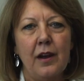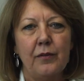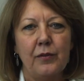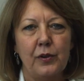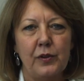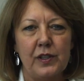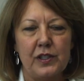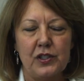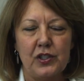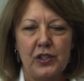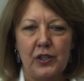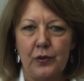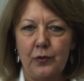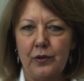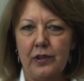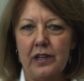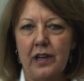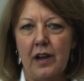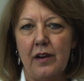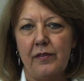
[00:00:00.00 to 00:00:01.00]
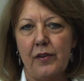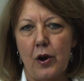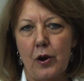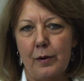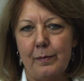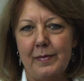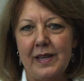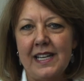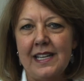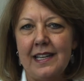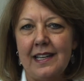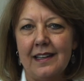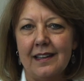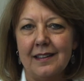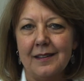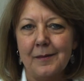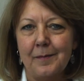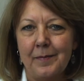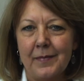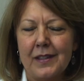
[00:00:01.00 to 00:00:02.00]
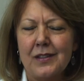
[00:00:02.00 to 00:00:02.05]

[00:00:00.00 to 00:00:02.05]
for the children of Armenia.